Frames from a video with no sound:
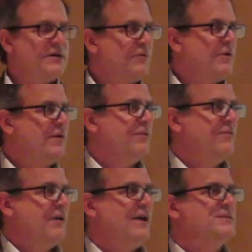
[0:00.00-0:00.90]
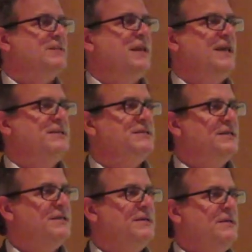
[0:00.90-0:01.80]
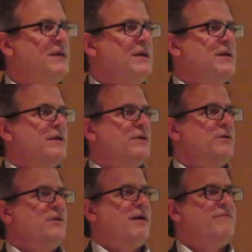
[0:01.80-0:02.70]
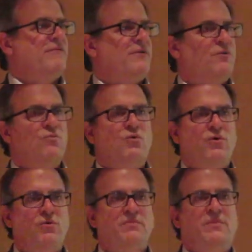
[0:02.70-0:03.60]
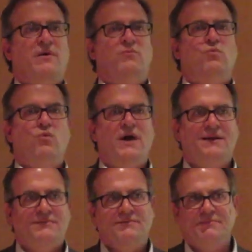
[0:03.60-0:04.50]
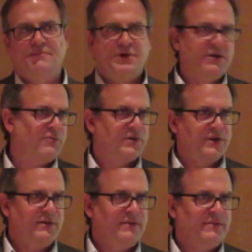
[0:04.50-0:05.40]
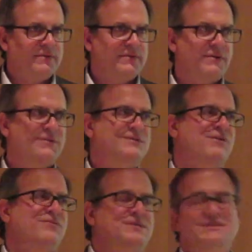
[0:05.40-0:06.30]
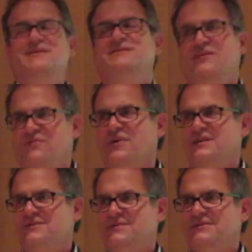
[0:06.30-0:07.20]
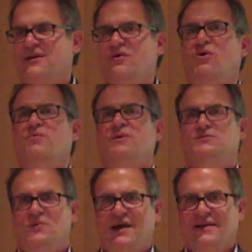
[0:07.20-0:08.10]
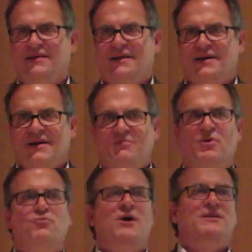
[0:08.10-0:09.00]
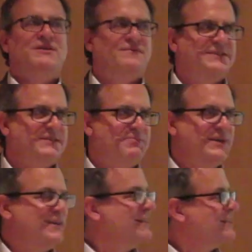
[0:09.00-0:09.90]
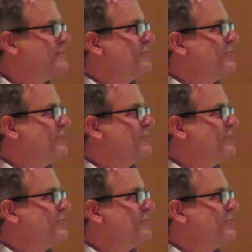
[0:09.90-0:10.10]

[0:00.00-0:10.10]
around 1000 AD you have a very warm and wet period. You know, it's always, it's the Southwest, so it's not always wet. But relatively speaking, it's